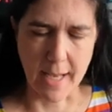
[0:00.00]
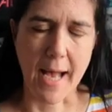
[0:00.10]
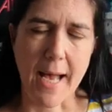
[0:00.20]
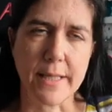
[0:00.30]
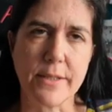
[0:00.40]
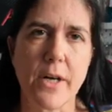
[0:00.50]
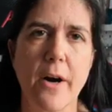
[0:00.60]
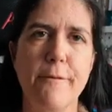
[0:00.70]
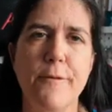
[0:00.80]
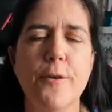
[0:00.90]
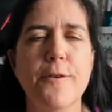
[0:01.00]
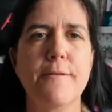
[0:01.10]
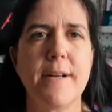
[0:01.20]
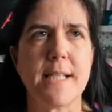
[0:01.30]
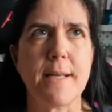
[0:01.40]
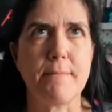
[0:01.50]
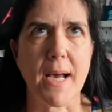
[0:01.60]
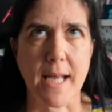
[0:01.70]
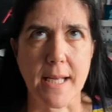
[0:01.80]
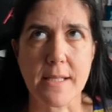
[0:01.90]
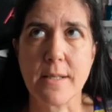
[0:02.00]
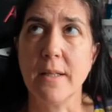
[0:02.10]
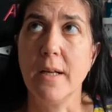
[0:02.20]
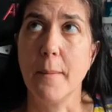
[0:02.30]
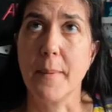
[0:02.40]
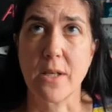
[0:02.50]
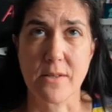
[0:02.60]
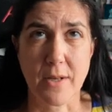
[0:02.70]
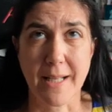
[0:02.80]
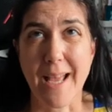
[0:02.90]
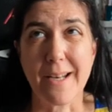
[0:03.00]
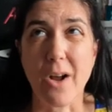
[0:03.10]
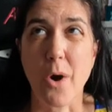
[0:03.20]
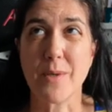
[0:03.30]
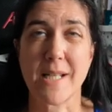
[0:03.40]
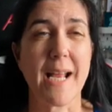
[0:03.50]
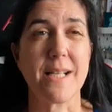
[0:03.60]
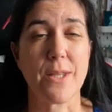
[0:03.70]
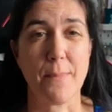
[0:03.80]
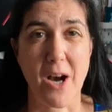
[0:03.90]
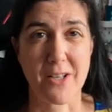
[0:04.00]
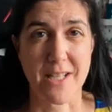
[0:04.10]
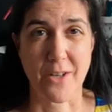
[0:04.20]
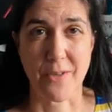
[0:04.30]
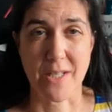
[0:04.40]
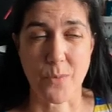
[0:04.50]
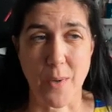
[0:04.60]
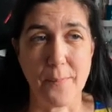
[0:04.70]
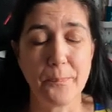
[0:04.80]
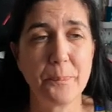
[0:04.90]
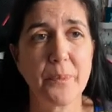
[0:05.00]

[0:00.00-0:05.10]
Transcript: And I've already made, because again I was late to the party on this one,